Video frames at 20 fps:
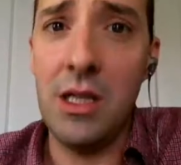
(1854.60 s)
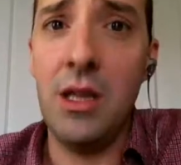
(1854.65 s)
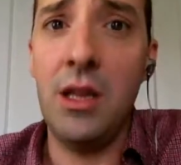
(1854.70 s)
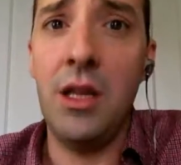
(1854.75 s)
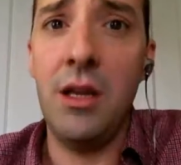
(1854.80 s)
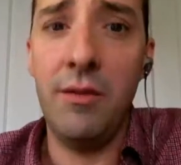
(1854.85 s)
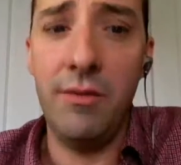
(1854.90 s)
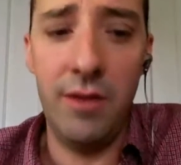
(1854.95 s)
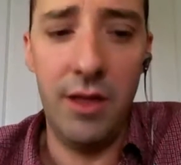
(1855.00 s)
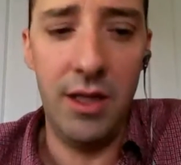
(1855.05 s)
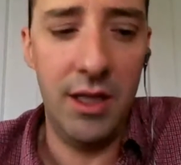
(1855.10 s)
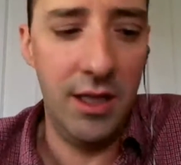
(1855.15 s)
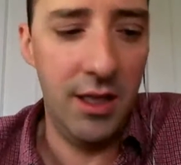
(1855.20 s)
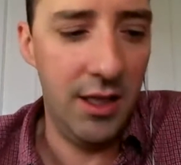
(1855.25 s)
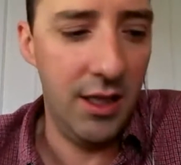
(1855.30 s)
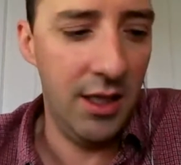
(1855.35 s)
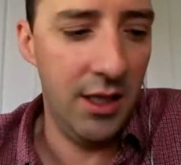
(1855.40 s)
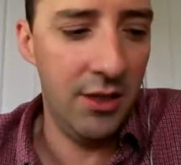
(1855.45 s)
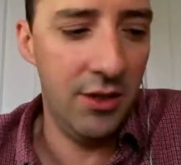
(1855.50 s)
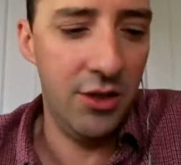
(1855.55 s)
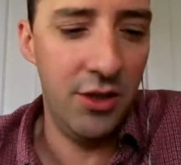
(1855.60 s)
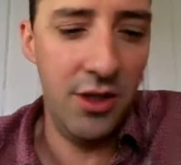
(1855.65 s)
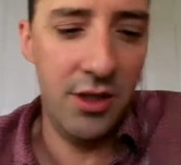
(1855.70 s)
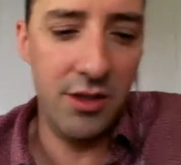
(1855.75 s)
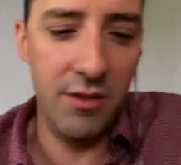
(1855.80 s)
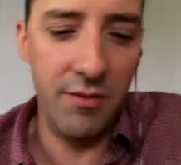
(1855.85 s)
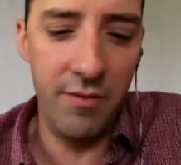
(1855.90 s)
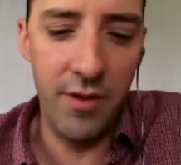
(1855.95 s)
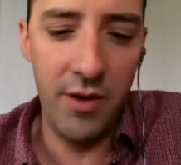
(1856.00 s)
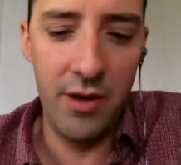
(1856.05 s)
is lovely, and
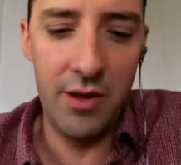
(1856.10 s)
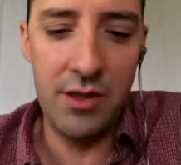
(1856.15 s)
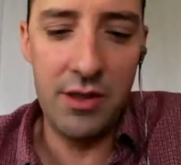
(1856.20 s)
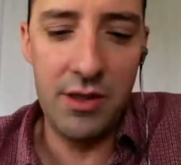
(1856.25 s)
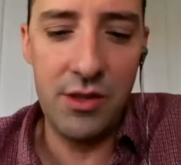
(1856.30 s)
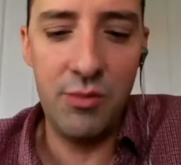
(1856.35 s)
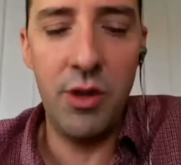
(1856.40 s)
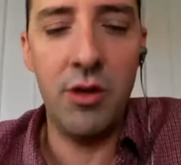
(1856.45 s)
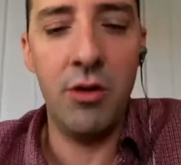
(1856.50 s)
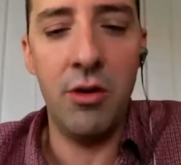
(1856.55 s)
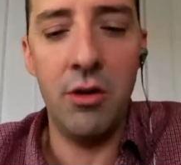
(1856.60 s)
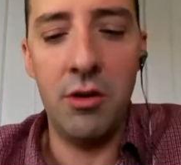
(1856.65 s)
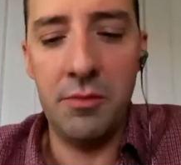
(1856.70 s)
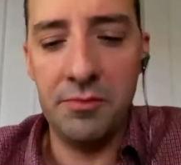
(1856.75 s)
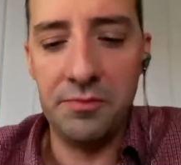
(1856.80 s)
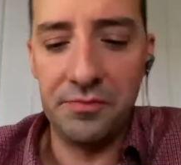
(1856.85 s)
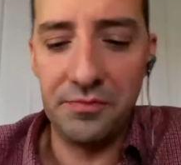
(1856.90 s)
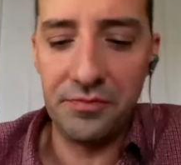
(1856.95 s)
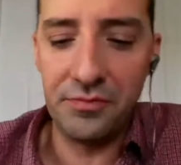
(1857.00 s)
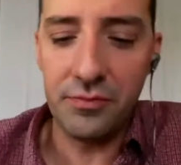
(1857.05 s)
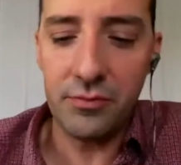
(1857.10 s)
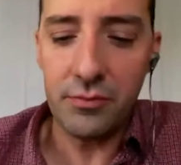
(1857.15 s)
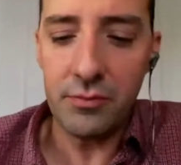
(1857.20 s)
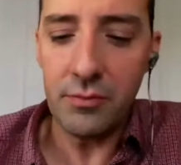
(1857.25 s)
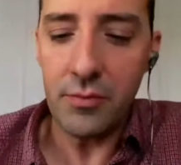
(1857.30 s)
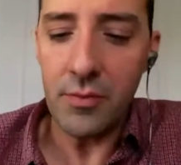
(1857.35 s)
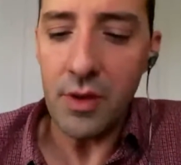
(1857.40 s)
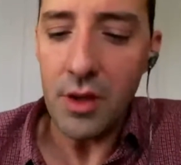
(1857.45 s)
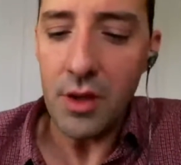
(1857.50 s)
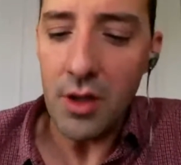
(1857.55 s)
she's a very sweet girl.
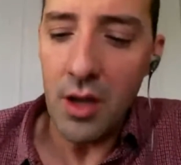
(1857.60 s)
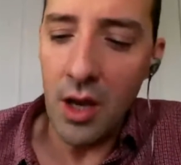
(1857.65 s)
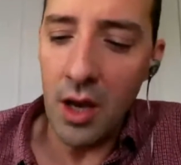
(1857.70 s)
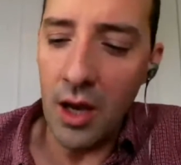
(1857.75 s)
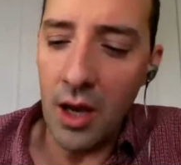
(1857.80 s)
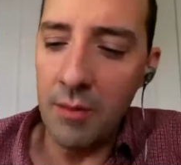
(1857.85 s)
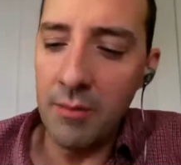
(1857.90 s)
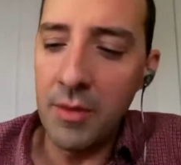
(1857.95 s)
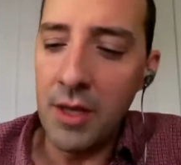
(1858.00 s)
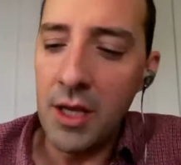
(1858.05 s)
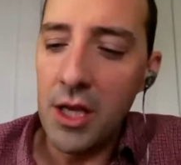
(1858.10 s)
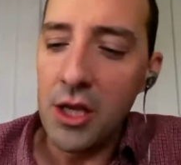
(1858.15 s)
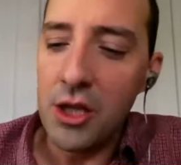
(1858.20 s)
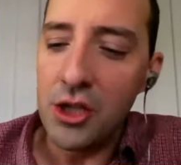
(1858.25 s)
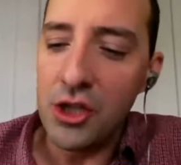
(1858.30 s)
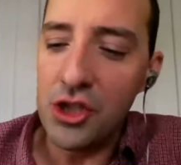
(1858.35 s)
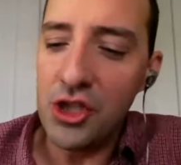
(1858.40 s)
Mm-hmm. Um,